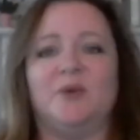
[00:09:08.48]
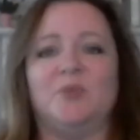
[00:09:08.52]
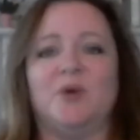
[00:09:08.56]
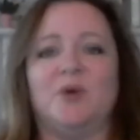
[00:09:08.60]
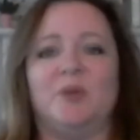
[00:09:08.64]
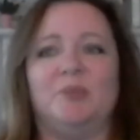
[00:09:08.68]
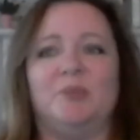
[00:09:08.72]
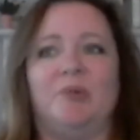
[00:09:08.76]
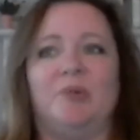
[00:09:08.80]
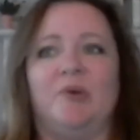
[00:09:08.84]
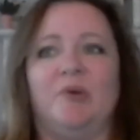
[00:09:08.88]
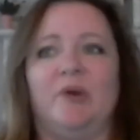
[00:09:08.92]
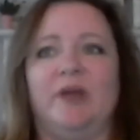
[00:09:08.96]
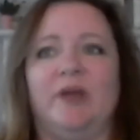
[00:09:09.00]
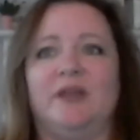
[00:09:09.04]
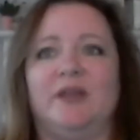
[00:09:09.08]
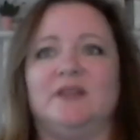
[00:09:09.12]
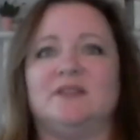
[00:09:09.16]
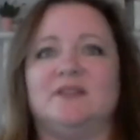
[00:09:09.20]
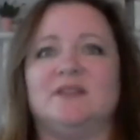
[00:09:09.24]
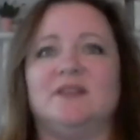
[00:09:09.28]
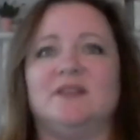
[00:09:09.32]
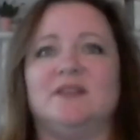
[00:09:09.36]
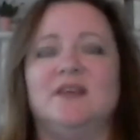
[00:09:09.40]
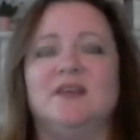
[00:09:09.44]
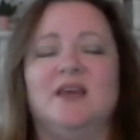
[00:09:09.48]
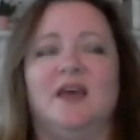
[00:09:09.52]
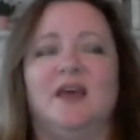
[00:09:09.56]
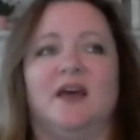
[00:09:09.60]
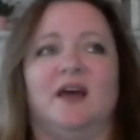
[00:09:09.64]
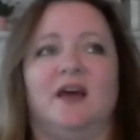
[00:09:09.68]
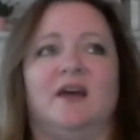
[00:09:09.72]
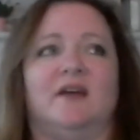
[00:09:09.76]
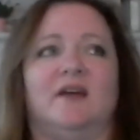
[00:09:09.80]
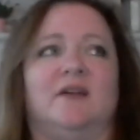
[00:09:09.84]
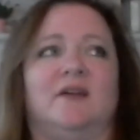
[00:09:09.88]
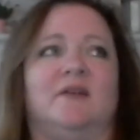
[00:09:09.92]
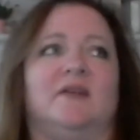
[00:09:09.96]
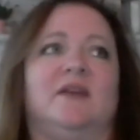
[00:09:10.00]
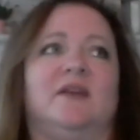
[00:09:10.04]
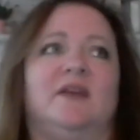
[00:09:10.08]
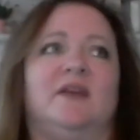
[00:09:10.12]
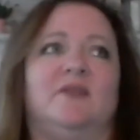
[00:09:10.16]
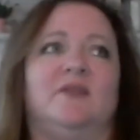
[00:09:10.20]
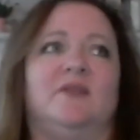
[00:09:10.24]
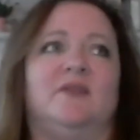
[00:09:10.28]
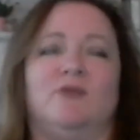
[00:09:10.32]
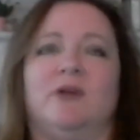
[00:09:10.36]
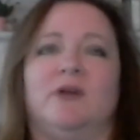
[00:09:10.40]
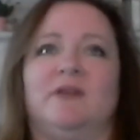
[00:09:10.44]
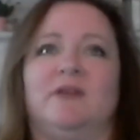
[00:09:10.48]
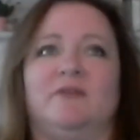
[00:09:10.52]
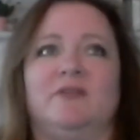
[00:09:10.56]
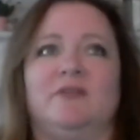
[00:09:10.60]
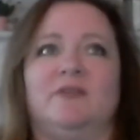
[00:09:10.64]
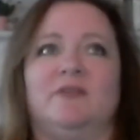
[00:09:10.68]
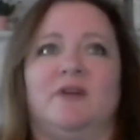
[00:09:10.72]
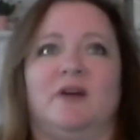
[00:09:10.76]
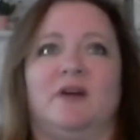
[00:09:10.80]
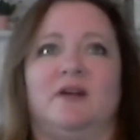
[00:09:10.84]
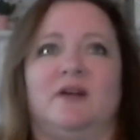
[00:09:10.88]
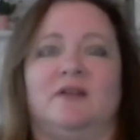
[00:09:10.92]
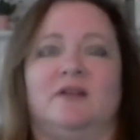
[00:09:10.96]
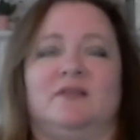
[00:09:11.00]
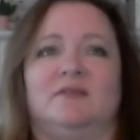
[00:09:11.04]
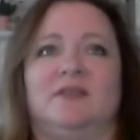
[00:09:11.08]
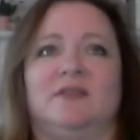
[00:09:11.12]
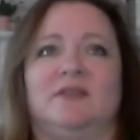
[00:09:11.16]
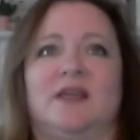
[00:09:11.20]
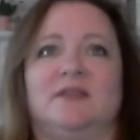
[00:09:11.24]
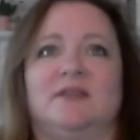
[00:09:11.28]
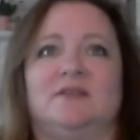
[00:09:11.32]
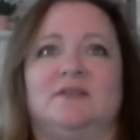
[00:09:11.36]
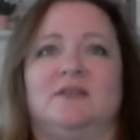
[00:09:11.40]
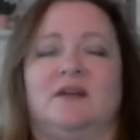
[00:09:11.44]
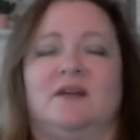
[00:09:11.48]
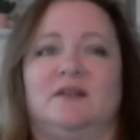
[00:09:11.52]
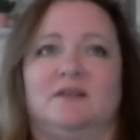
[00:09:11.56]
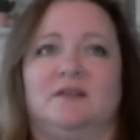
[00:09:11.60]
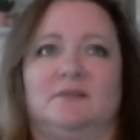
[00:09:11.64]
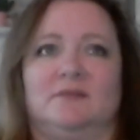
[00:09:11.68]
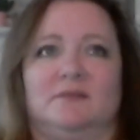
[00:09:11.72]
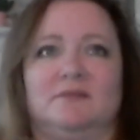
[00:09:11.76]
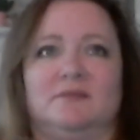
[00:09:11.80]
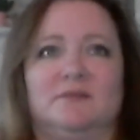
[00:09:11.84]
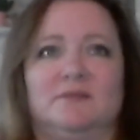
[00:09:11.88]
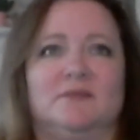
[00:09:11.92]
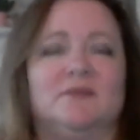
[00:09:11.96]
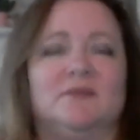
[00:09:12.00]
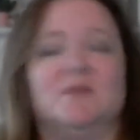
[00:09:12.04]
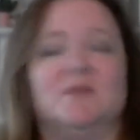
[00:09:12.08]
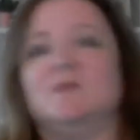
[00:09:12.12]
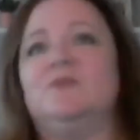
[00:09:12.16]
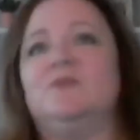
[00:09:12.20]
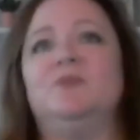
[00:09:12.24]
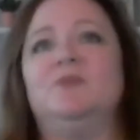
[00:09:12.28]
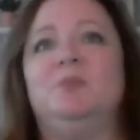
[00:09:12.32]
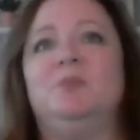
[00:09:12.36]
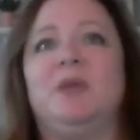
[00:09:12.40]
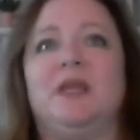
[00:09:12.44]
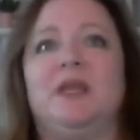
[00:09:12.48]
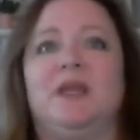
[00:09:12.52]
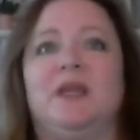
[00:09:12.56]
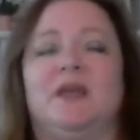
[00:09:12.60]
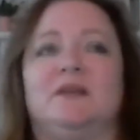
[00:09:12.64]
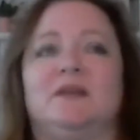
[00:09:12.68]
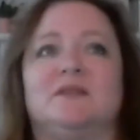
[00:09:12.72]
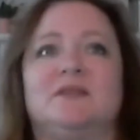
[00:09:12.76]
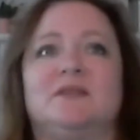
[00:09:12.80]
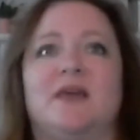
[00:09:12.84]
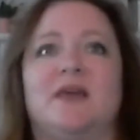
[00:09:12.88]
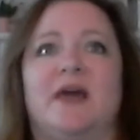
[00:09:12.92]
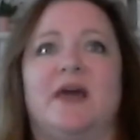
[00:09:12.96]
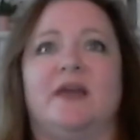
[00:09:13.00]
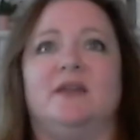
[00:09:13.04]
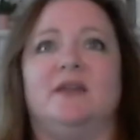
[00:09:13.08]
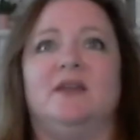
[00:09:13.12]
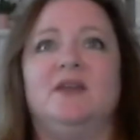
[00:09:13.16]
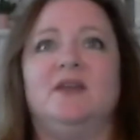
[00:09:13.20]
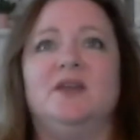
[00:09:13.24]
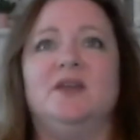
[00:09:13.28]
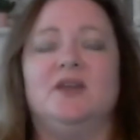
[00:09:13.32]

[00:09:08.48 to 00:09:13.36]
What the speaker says: one point in one of our meetings that